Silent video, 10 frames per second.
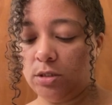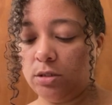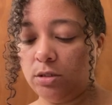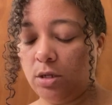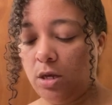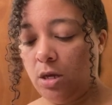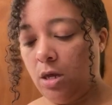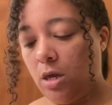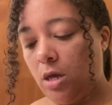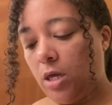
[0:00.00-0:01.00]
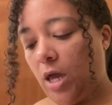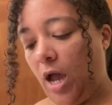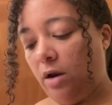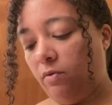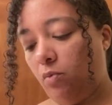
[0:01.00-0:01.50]
is
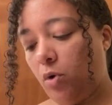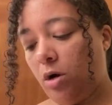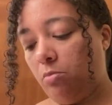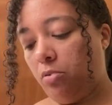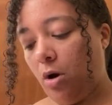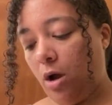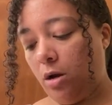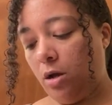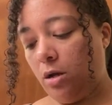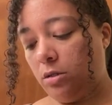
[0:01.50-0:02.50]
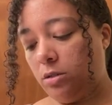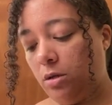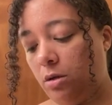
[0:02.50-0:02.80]
kind of a weird product,